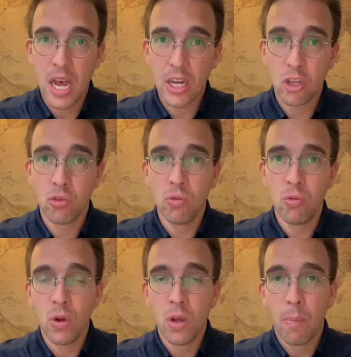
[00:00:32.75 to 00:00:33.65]

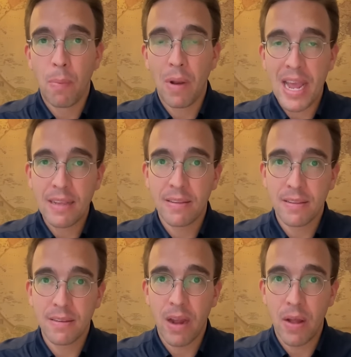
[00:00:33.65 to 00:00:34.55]
two
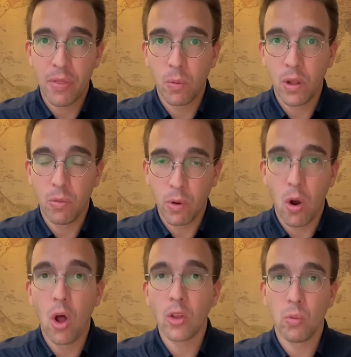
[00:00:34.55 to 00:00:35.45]
places around the world where
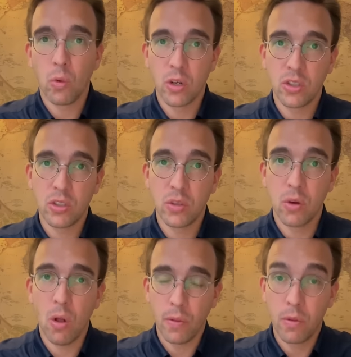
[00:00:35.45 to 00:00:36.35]
hot wars,
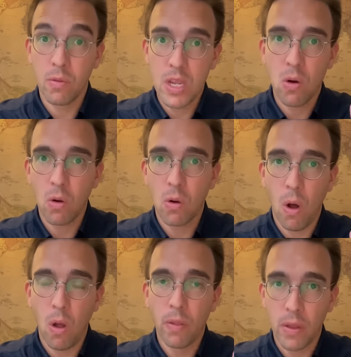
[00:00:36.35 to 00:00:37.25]
hot
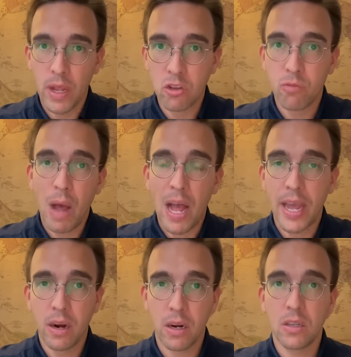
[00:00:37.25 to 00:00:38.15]
neocon
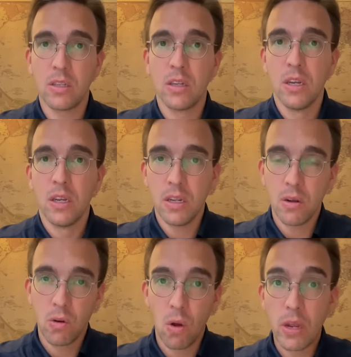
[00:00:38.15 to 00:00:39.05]
inspired,
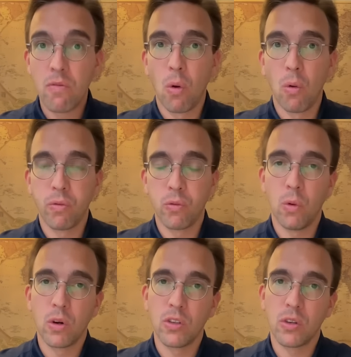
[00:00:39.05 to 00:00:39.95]
neocon involved
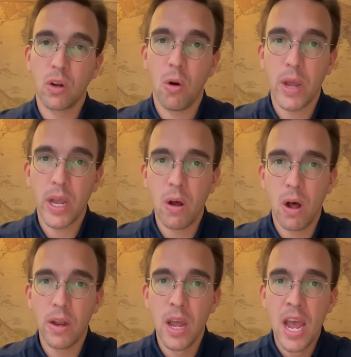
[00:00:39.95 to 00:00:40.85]
wars are going
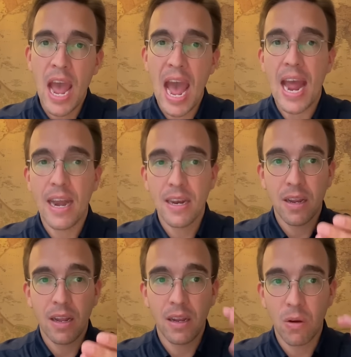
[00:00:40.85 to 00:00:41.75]
on. And
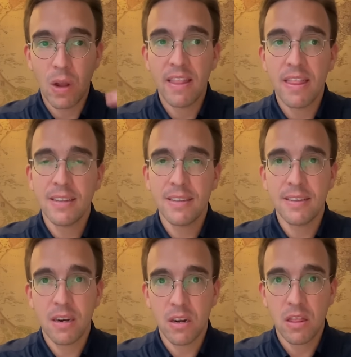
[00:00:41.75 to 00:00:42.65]
look at this,
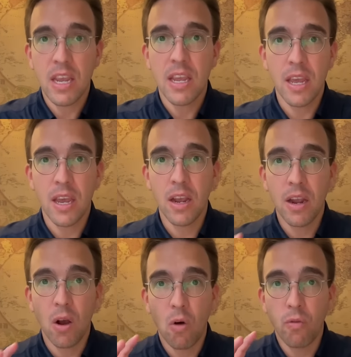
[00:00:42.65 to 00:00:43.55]
they're
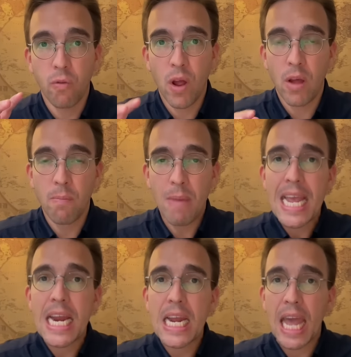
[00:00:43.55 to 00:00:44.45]
thinking of
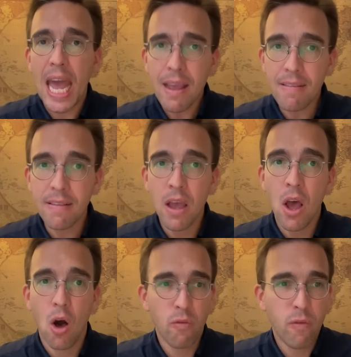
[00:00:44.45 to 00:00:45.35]
making the case
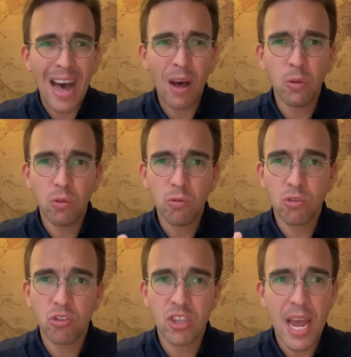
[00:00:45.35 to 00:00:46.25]
of how to
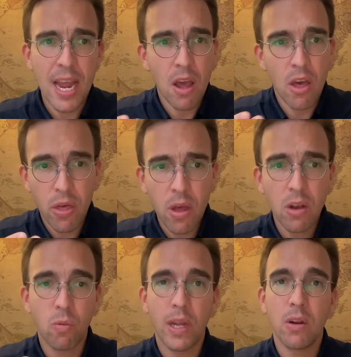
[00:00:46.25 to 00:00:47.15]
sustain a
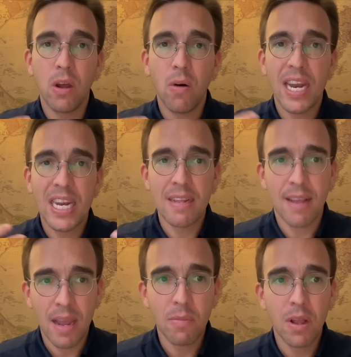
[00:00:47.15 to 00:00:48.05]
third one. You know, at the
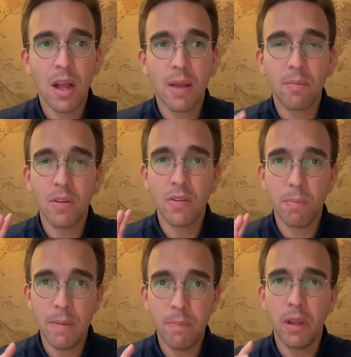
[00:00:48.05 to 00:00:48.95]
same time, these
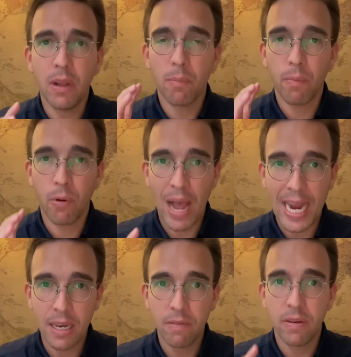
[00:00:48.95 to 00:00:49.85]
people are
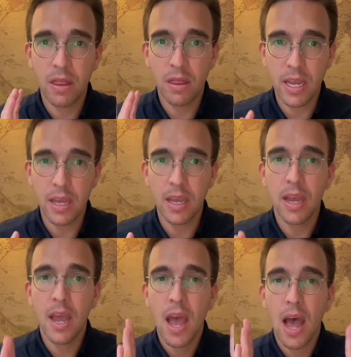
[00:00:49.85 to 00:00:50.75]
proactively thinking
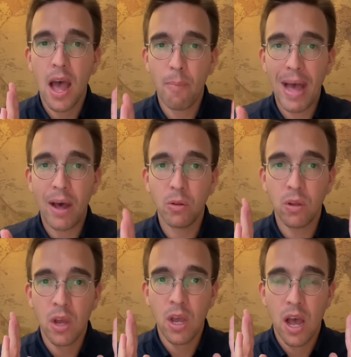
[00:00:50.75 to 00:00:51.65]
about
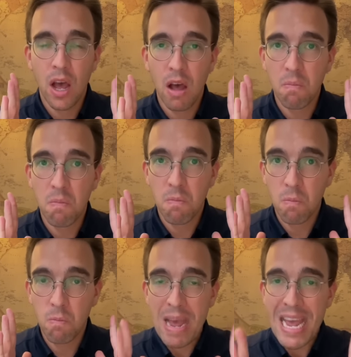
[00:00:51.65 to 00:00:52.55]

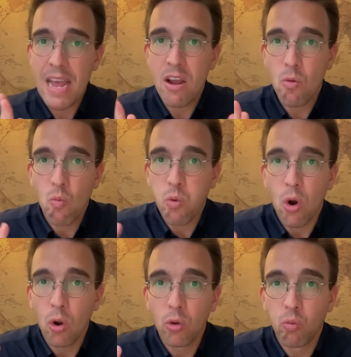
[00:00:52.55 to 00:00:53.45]
making
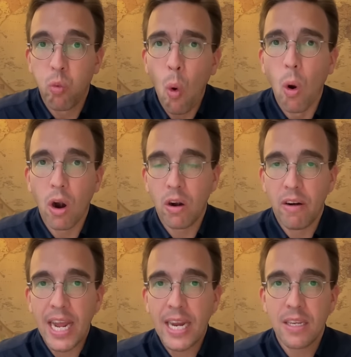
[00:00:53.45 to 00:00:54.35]
world war,
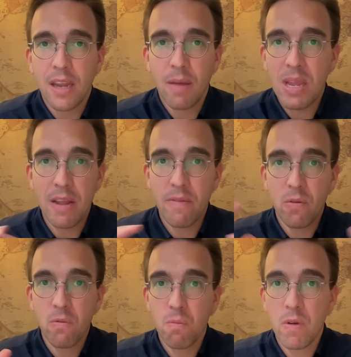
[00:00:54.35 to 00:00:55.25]
right? I mean, if
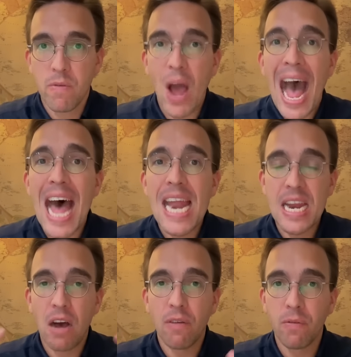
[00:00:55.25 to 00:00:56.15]
you add
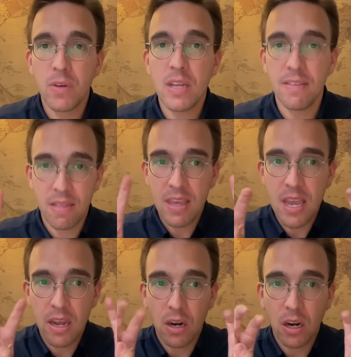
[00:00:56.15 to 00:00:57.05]
enough of these
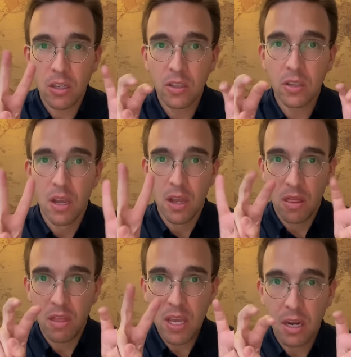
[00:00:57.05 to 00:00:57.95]
theaters,
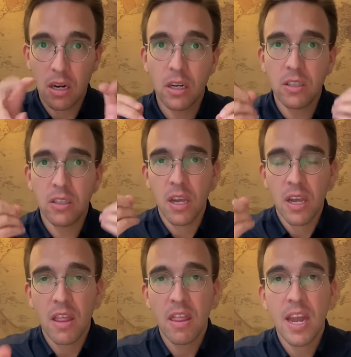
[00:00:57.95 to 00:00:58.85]

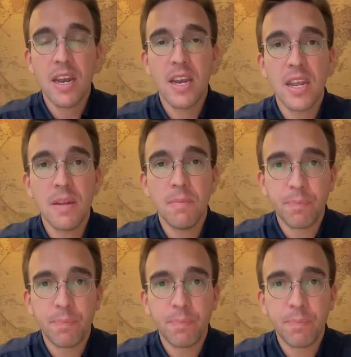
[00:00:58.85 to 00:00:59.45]
then the